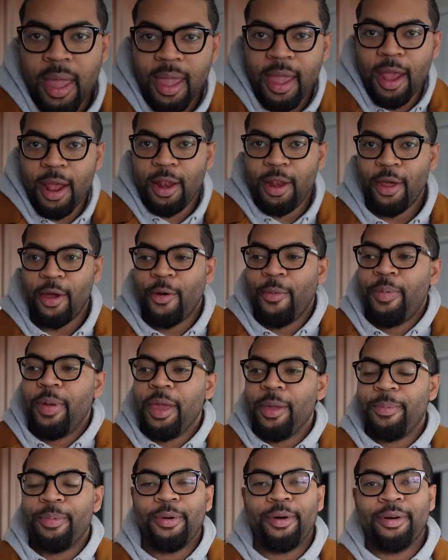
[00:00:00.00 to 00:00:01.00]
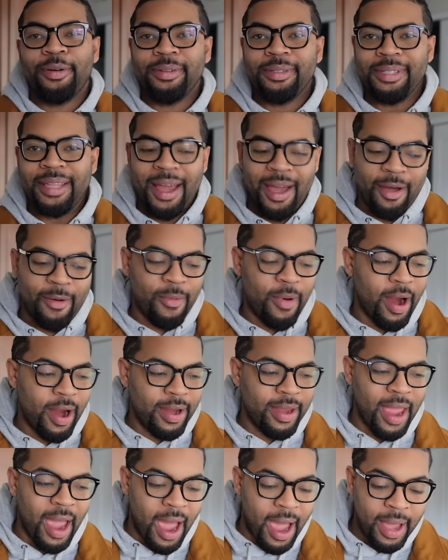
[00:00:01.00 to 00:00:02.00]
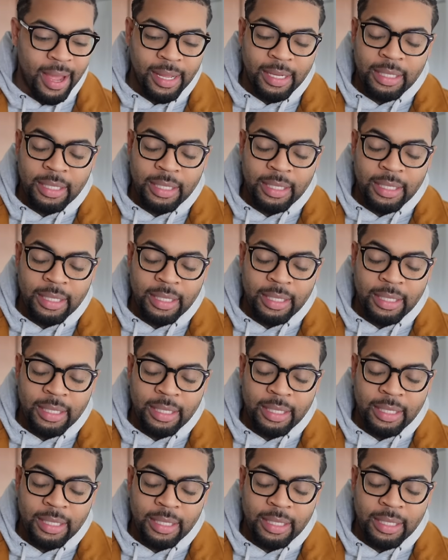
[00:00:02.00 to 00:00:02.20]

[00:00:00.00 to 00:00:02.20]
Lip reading: Hello, peoples. How are ya?